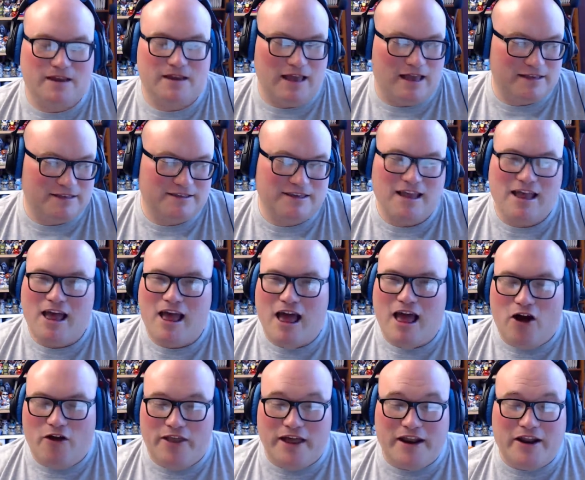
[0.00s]
Yes.
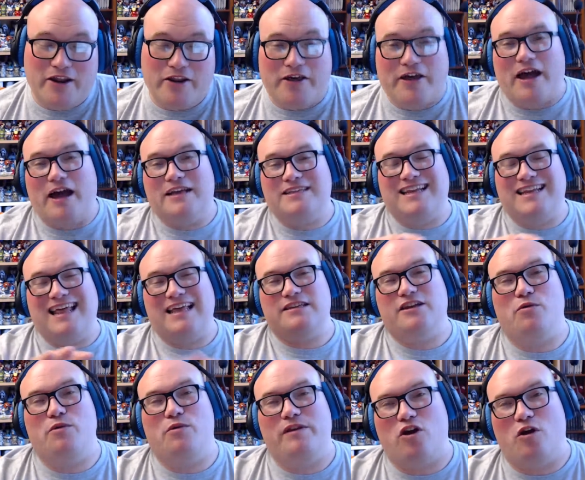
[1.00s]
On that note, guys, let us
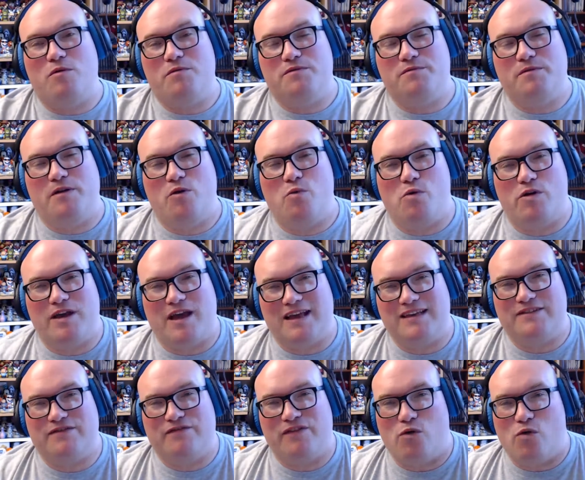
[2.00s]
know in the comments below what you guys
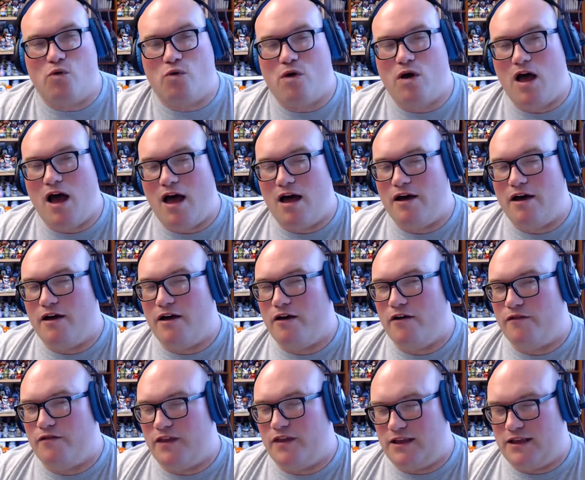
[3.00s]
feel
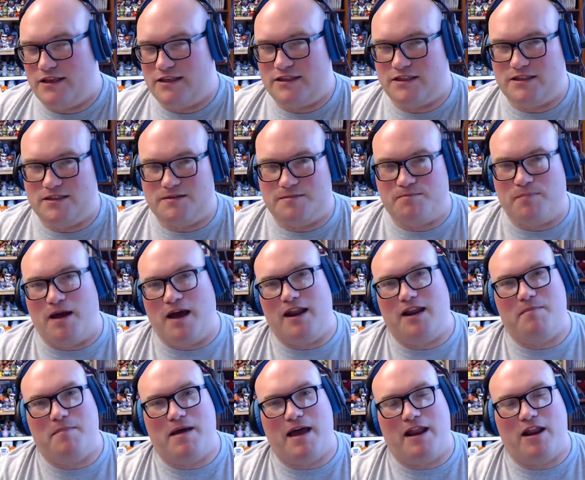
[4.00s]
of the
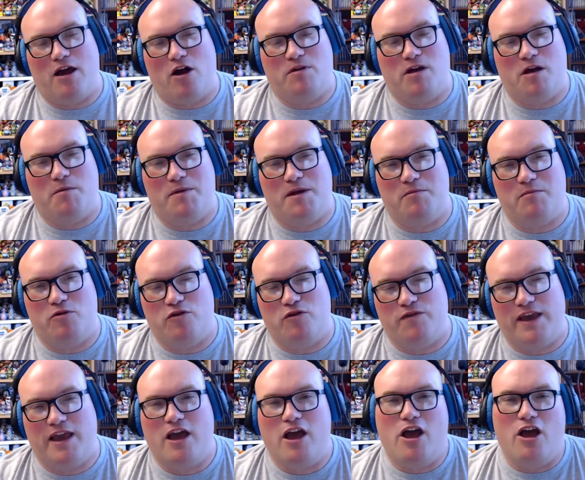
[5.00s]
Spider-Man Homecoming
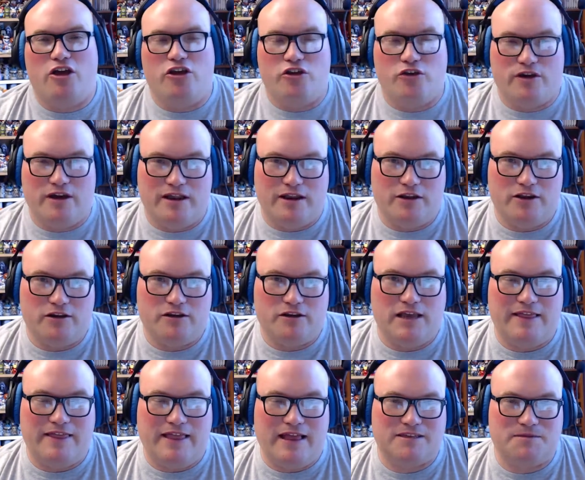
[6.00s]
movie. You can
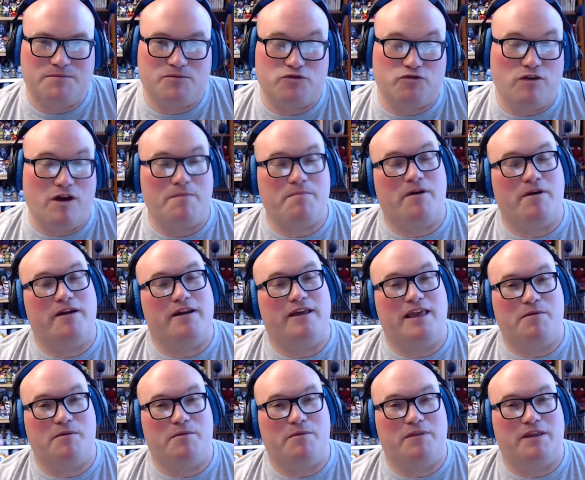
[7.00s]
hit that subscribe button to
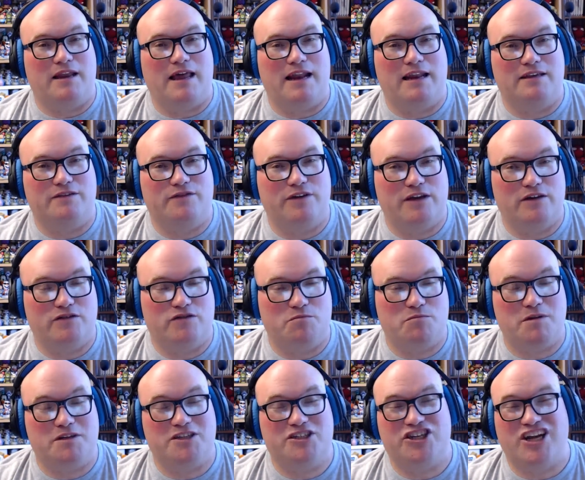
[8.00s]
keep up with the latest videos from
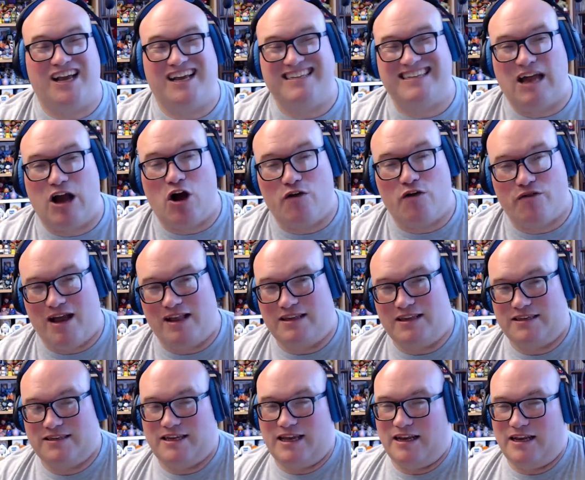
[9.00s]
us. Check us out over at
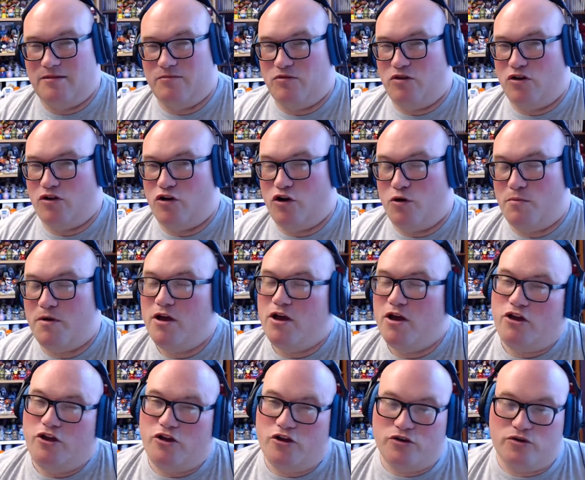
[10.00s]
editorskingdom.com.
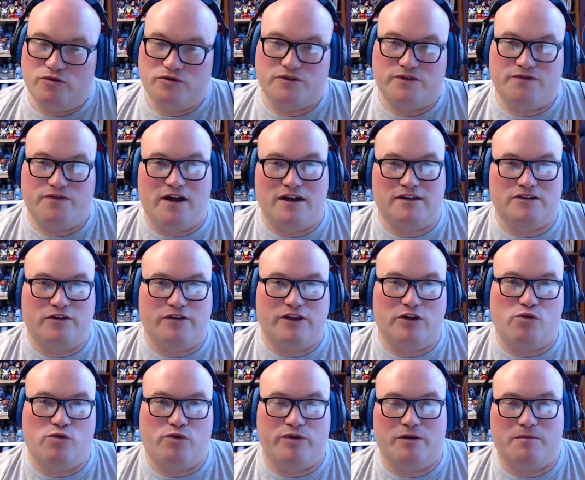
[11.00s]
You can also find us on
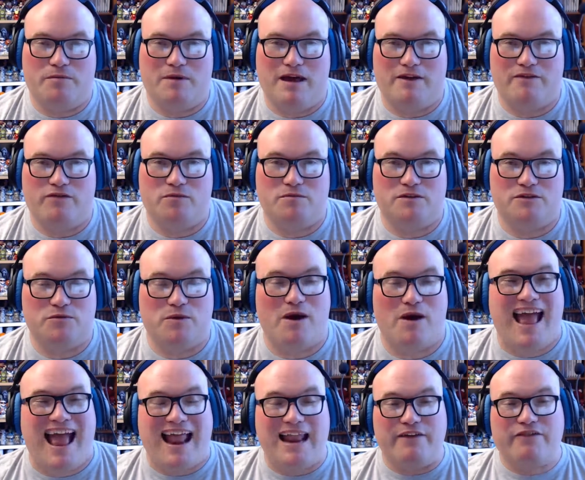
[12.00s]
the audio platforms as well.
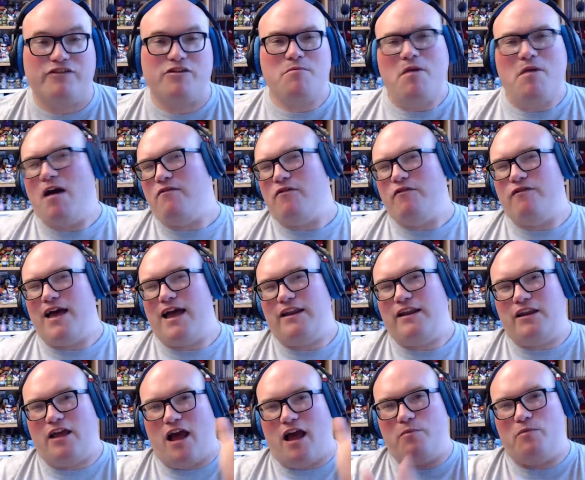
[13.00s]
And if you're a Marvel
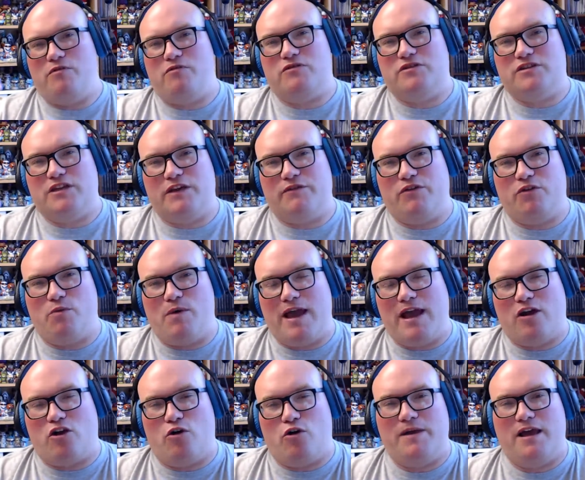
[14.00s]
fan, we're also giving away a
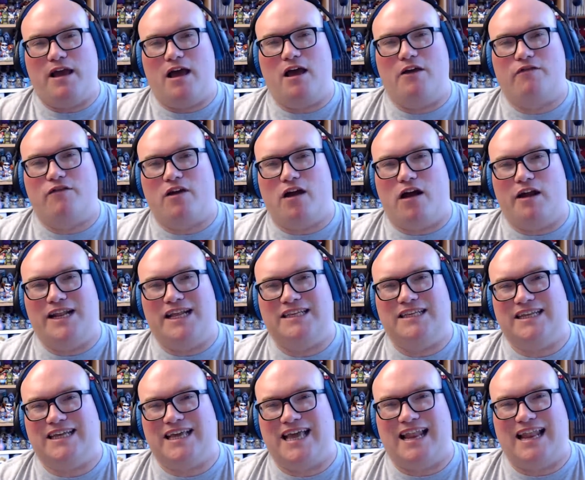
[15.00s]
copy of Guardians
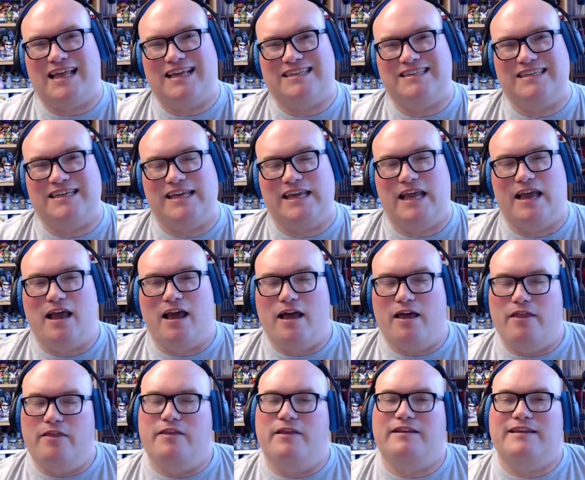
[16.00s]
of the Galaxy,
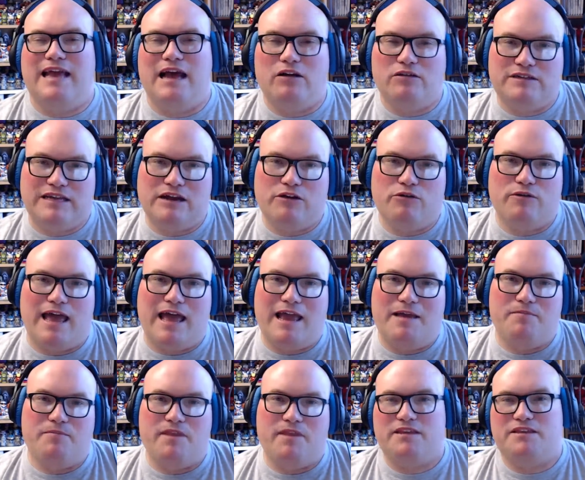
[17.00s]
the Telltale
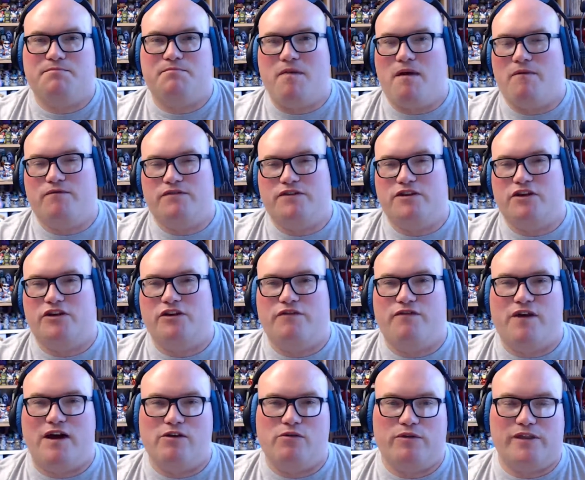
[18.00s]
game, this month. So you'll
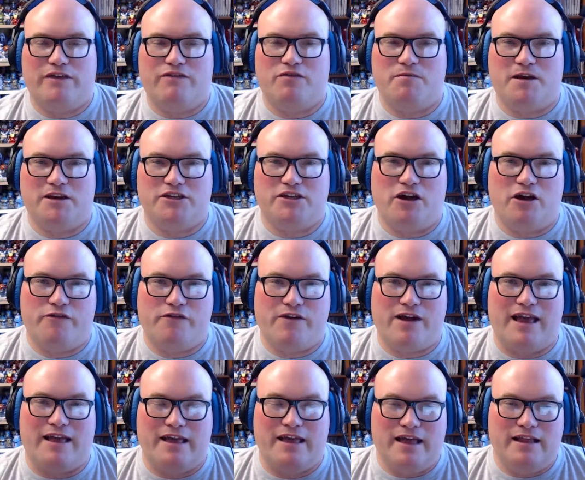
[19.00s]
find all the information over
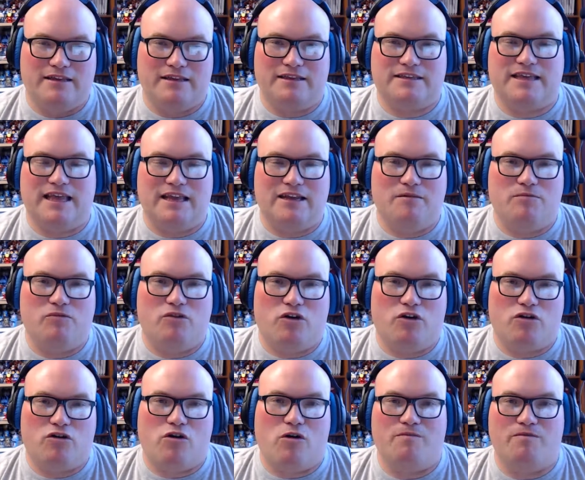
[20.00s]
at
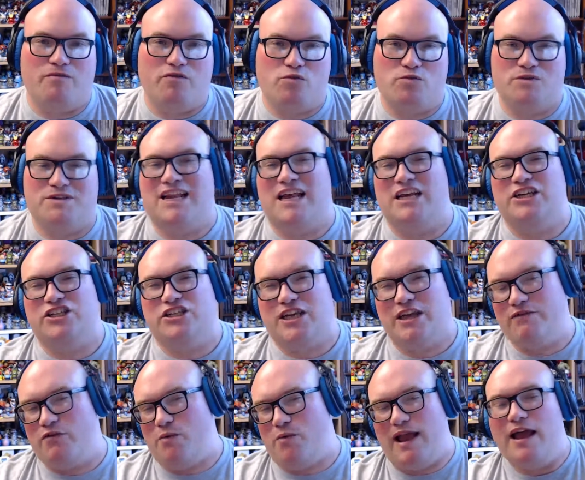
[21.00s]

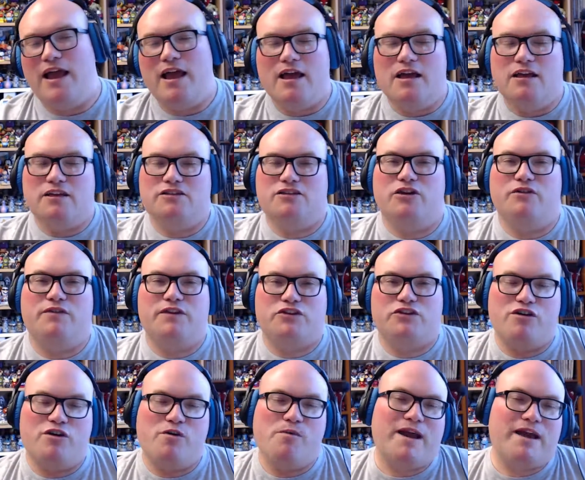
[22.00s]
editorskingdom.com/giveaway. So,
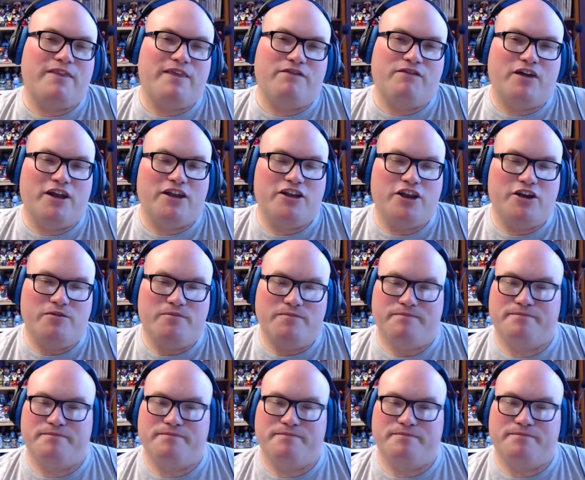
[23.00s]
Victoria, where can they find you?